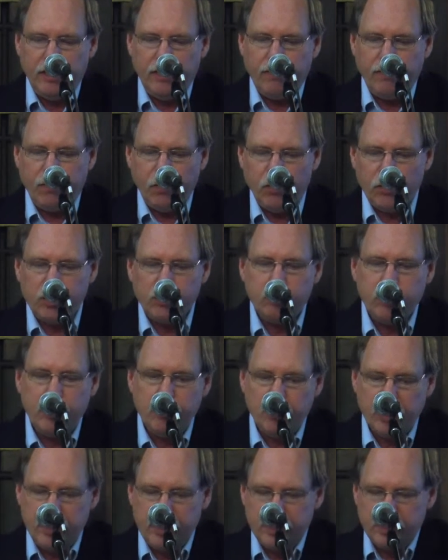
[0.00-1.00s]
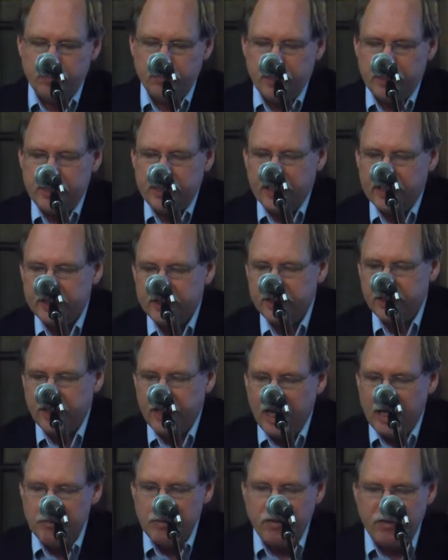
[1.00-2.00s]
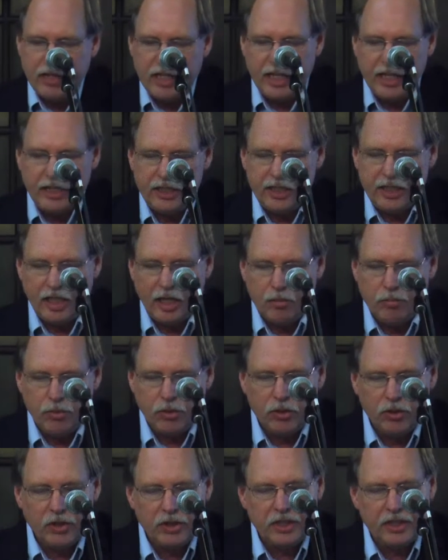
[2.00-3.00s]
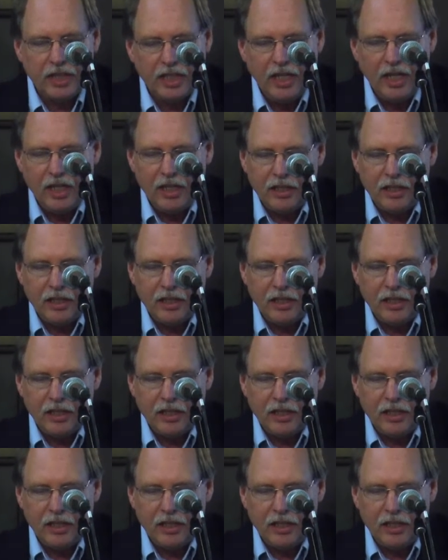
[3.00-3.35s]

First, we were dispossessed in the name of kings and emperors,